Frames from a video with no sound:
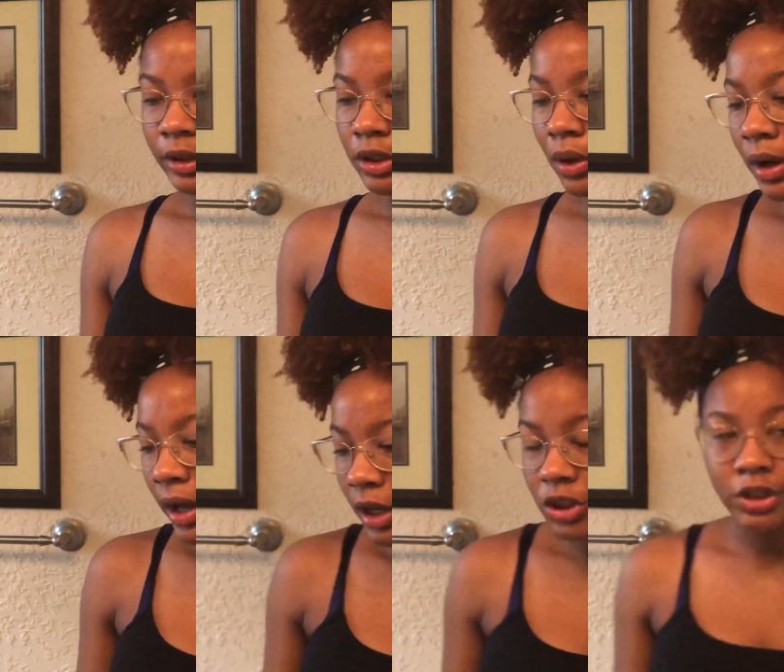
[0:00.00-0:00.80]
So I
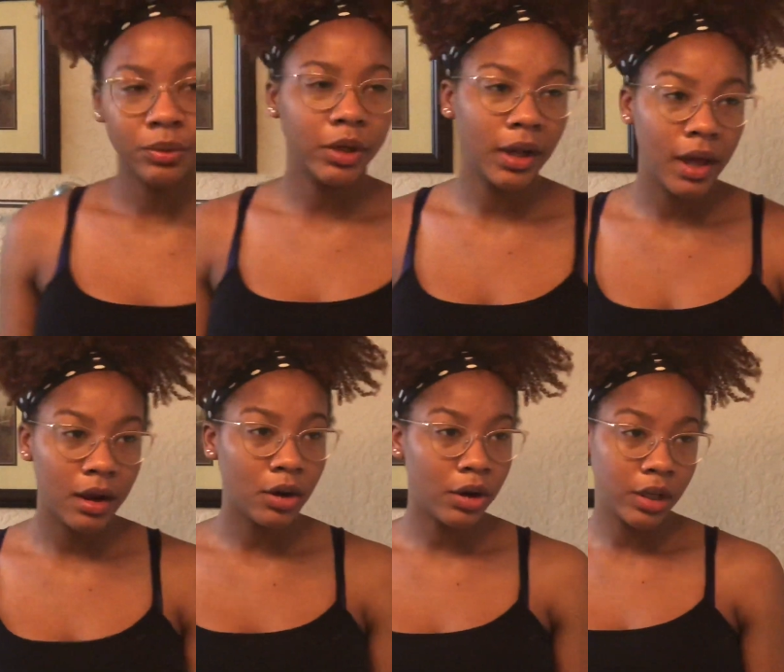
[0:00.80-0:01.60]
actually went ahead
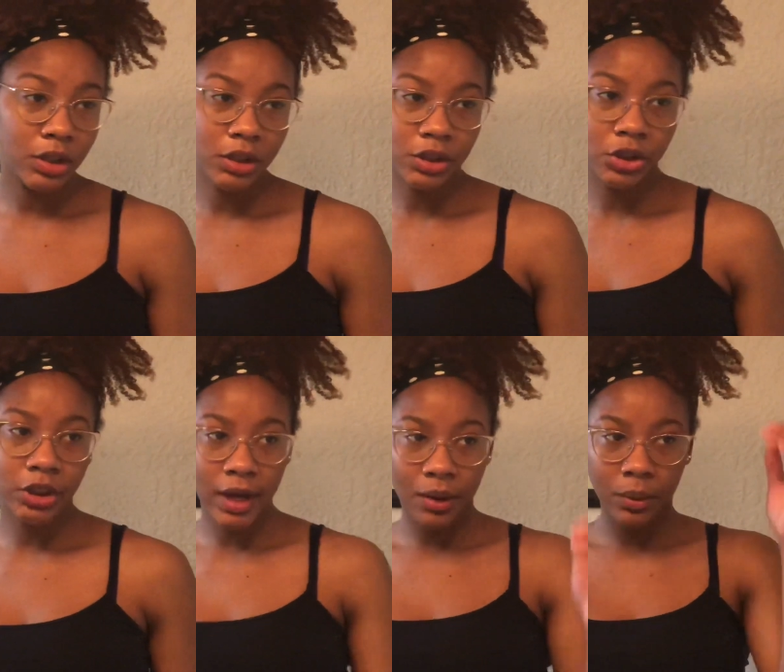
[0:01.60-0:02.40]
and already took a
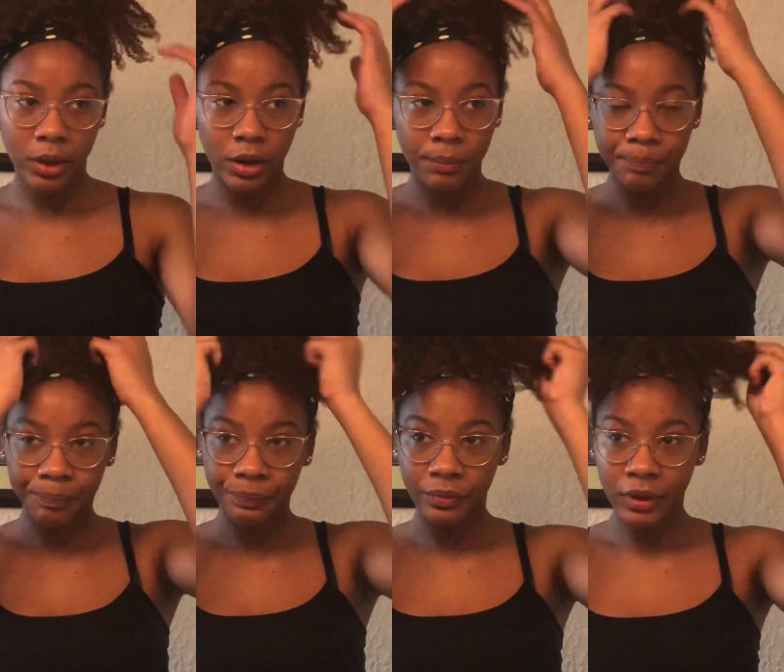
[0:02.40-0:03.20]
shower.
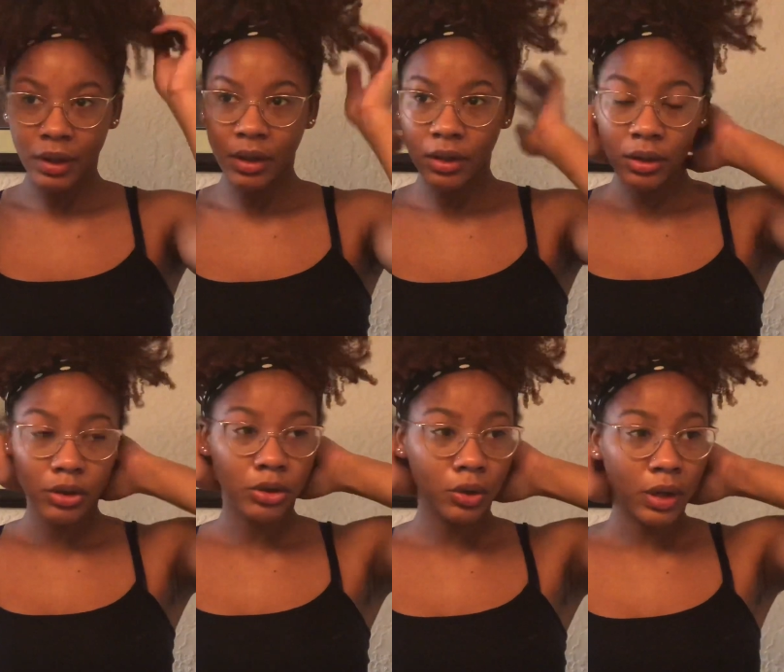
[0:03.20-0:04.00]

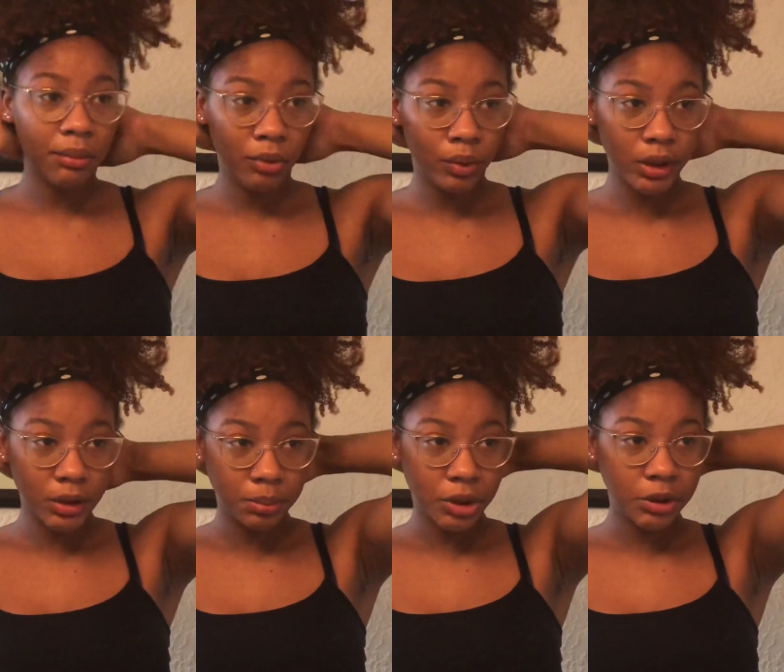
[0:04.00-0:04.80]
So now I'm going to
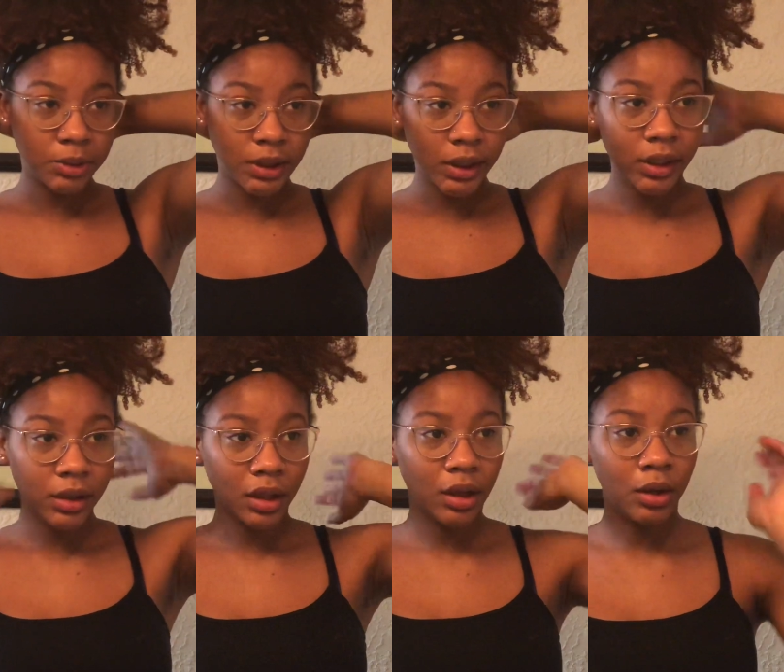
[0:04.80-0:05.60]
brush my teeth
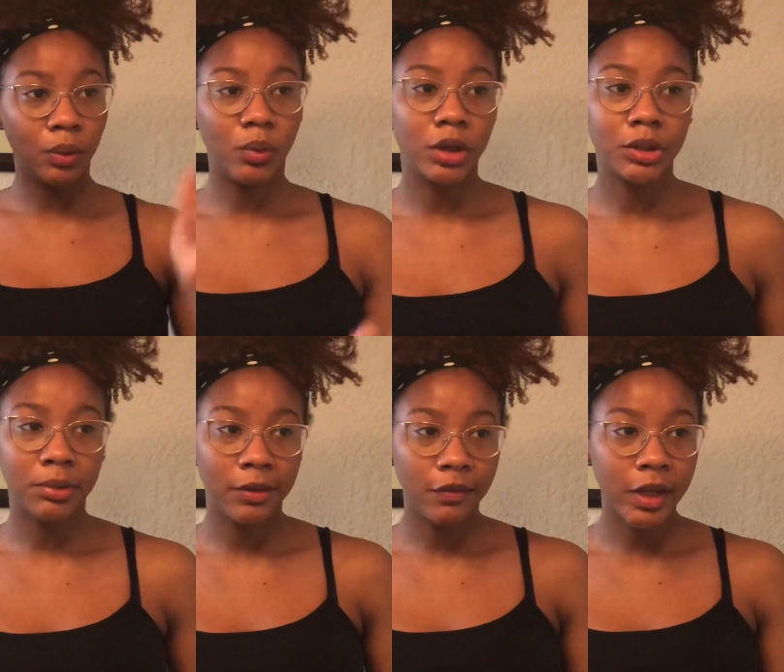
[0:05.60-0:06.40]
and wash
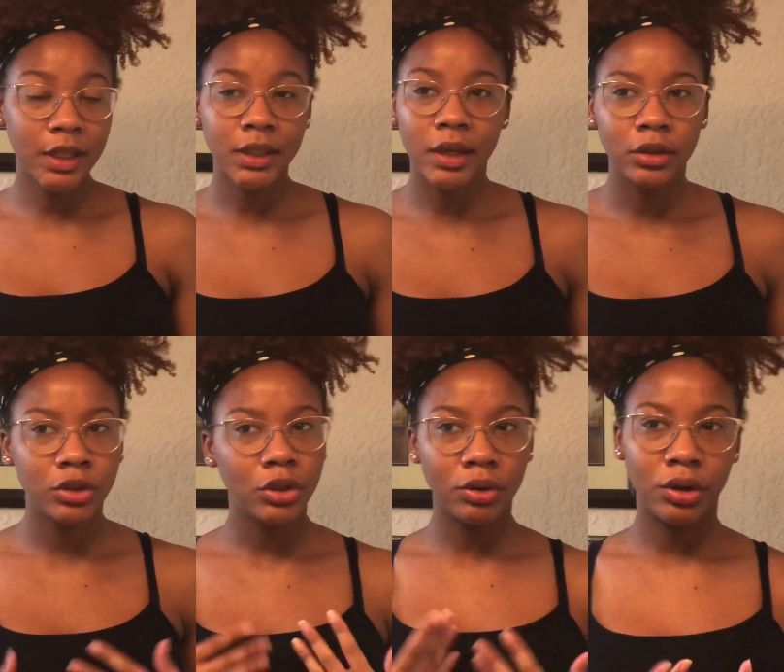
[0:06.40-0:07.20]
my face and
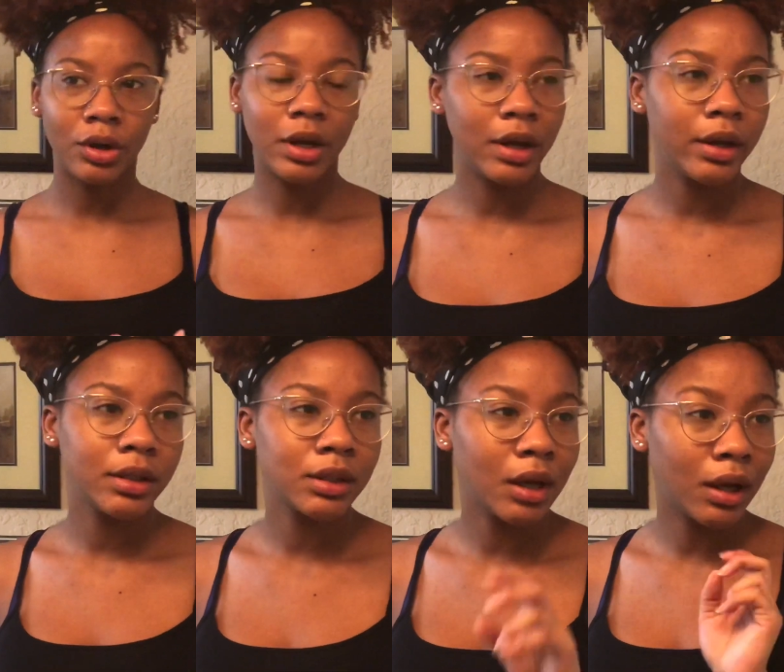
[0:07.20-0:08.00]
show you
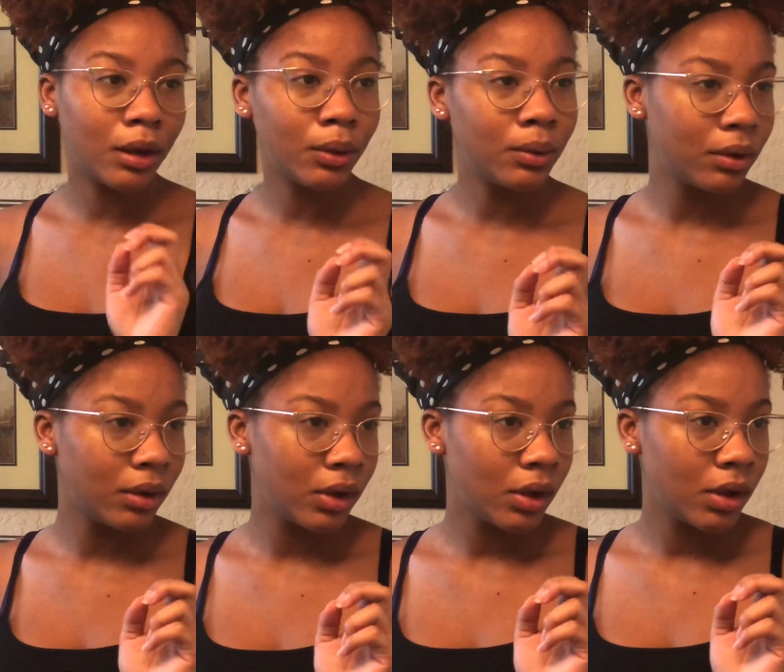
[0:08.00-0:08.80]
guys how
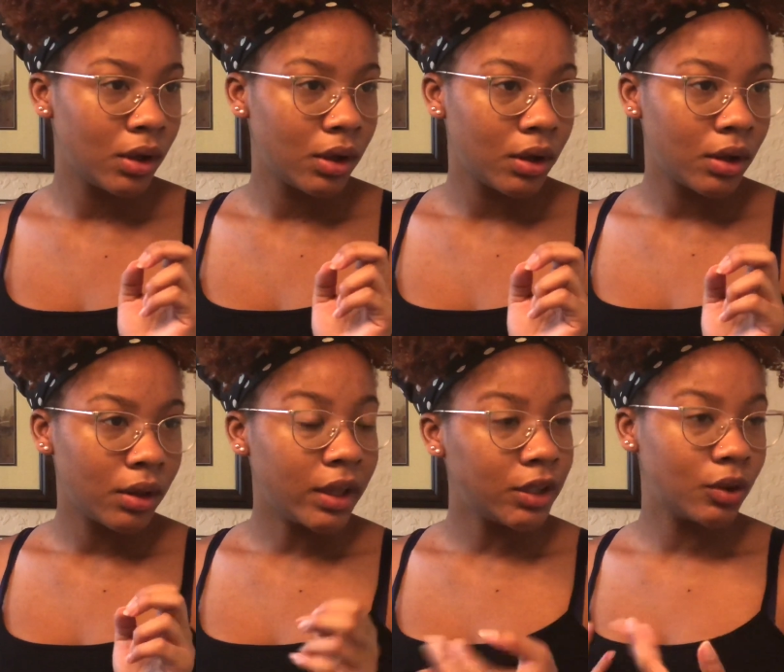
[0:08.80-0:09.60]

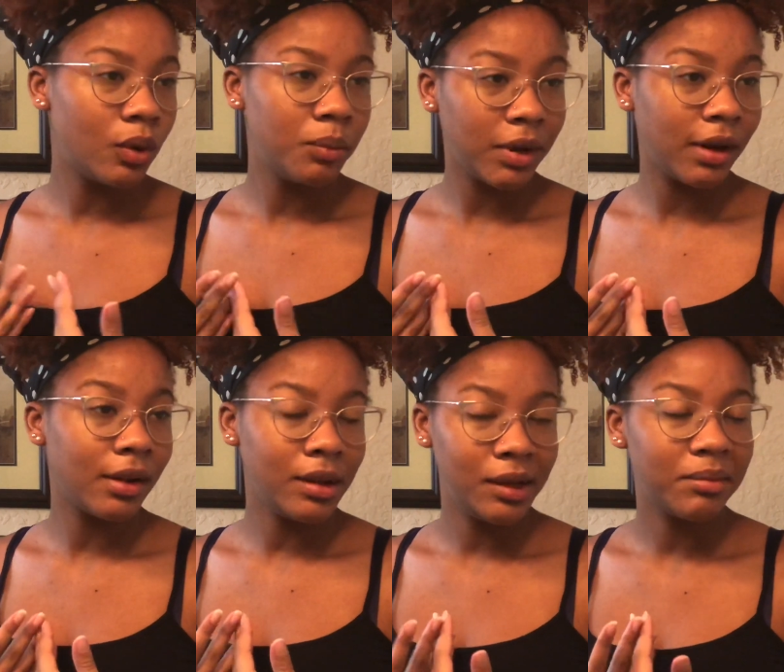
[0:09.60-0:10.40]
they told me to
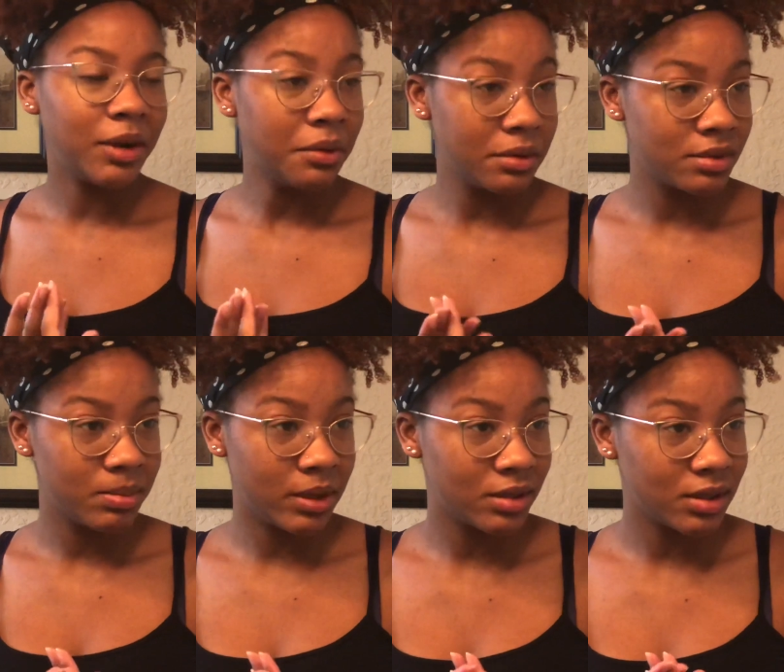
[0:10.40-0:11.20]
clean my nose
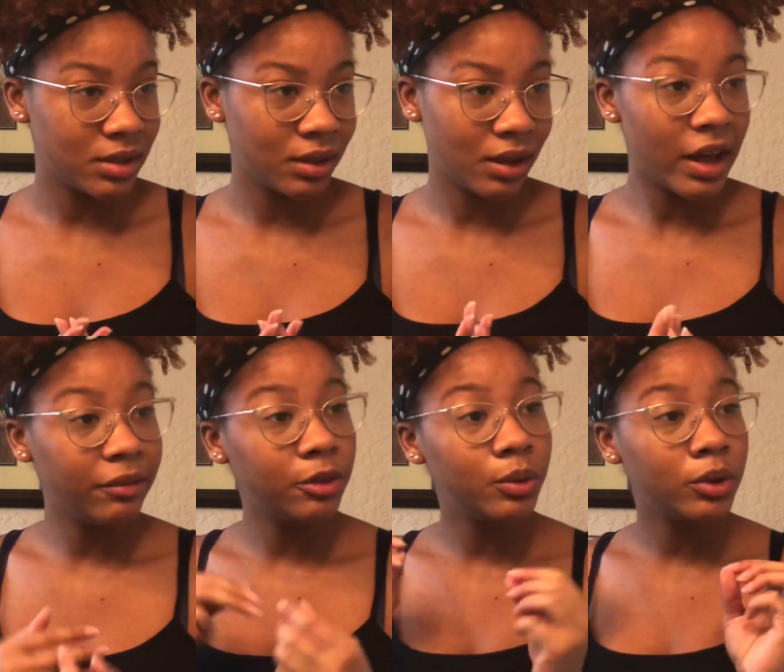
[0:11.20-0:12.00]
piercing. I have to
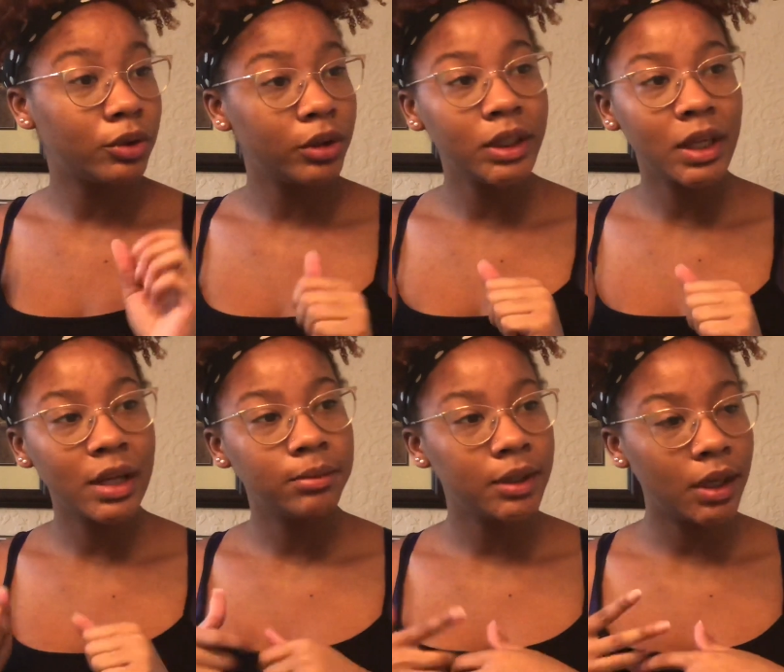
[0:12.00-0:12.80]
do it 3
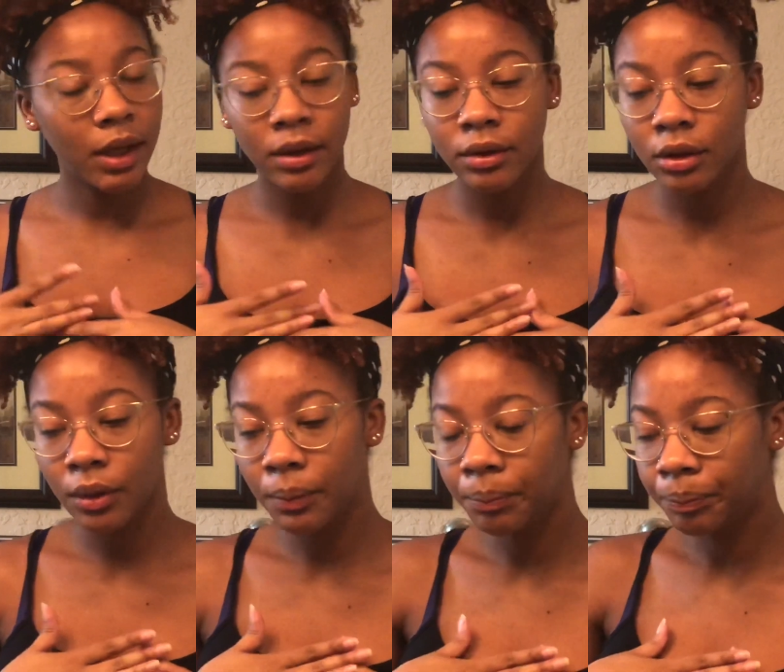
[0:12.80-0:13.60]
times a day, so
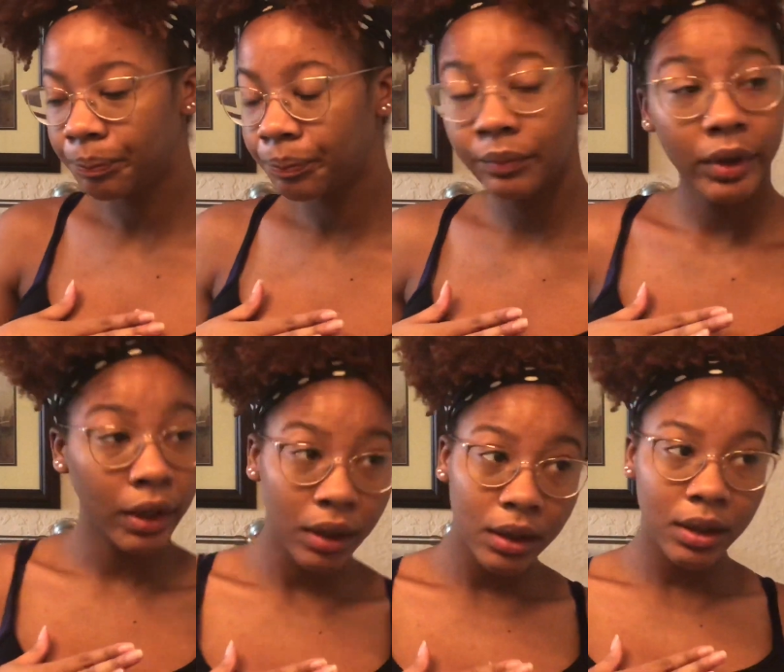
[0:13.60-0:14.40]

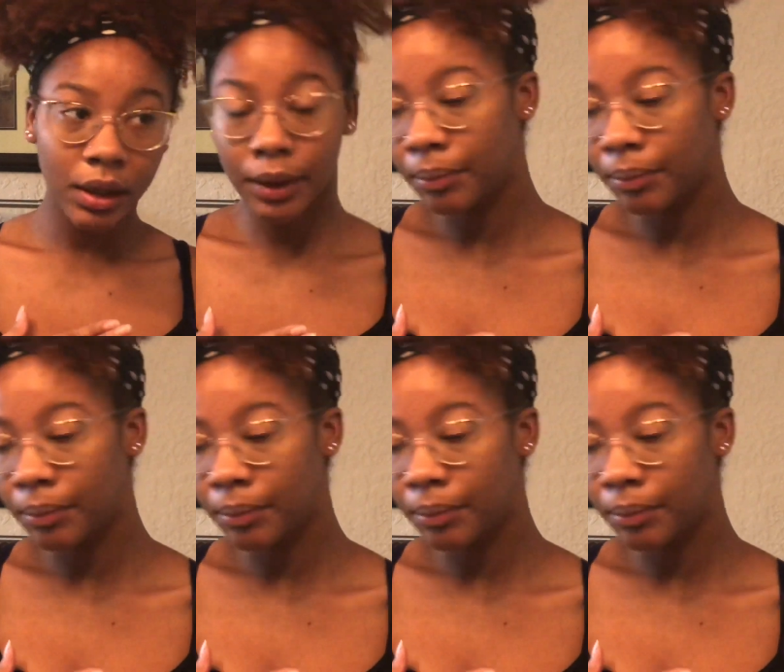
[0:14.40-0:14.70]
yeah.